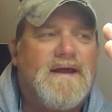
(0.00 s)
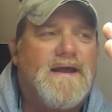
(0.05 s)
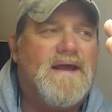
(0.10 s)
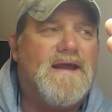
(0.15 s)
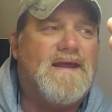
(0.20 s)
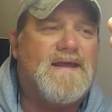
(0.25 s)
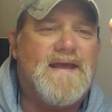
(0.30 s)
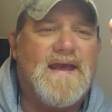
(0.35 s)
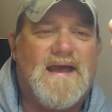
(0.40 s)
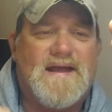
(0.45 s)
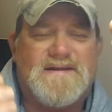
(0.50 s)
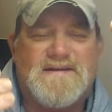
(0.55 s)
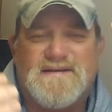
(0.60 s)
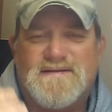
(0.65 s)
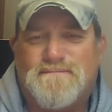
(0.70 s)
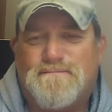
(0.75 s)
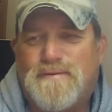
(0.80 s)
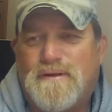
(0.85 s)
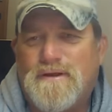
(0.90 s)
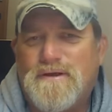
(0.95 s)
It catches
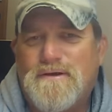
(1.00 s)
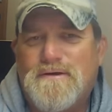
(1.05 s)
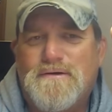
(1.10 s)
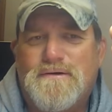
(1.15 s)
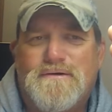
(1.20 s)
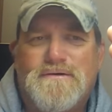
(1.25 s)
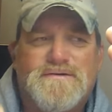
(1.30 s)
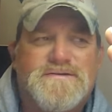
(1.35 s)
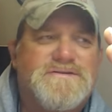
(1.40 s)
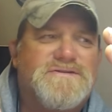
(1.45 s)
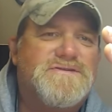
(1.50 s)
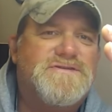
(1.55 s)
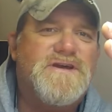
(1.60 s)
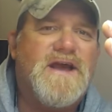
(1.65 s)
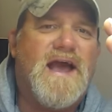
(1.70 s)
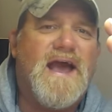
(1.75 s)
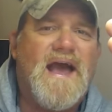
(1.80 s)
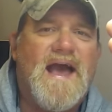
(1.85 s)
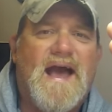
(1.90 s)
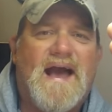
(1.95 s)
blues,
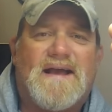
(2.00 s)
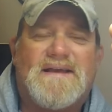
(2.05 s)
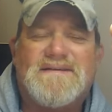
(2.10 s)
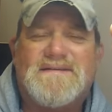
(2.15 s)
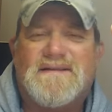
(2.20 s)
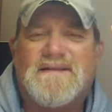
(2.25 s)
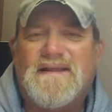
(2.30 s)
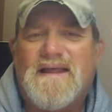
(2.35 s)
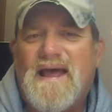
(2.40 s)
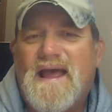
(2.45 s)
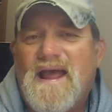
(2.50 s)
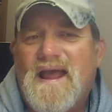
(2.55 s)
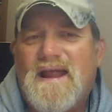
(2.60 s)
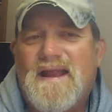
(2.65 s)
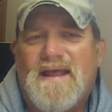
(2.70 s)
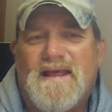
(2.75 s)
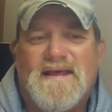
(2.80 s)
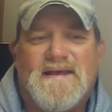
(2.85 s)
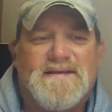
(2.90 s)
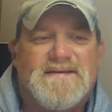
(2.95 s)
jacks,
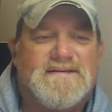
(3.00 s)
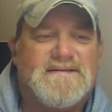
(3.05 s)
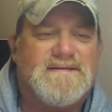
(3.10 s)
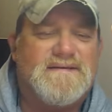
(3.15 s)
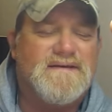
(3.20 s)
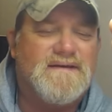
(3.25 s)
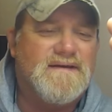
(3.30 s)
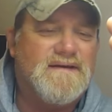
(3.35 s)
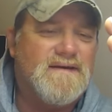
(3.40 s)
ladies.